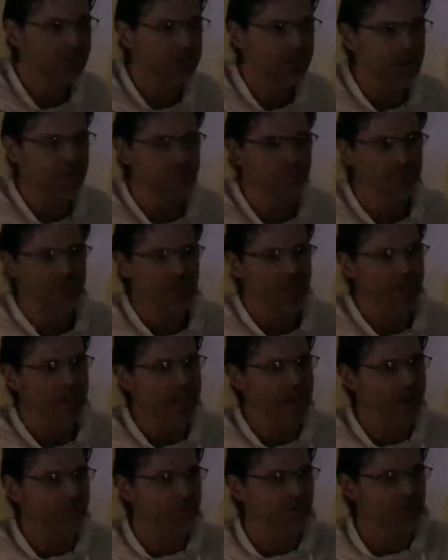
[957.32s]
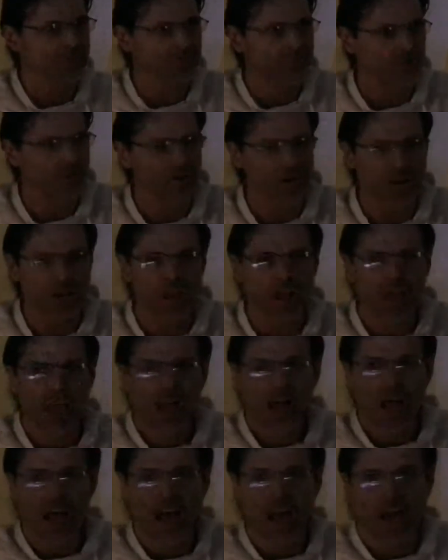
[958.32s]
They have these very
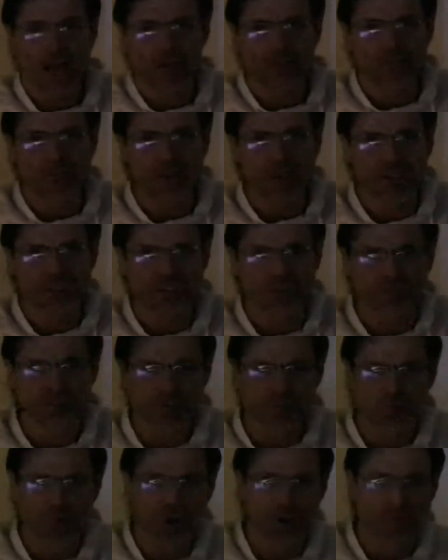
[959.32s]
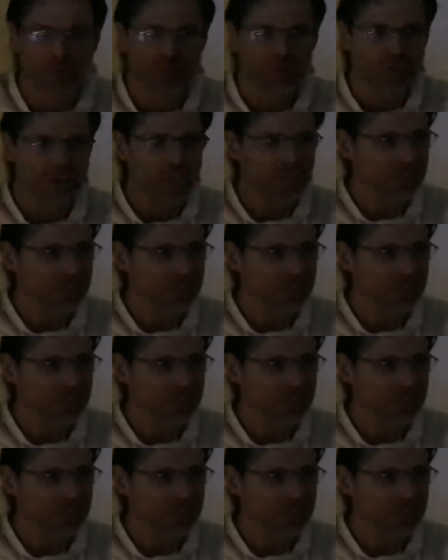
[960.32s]
invasive small things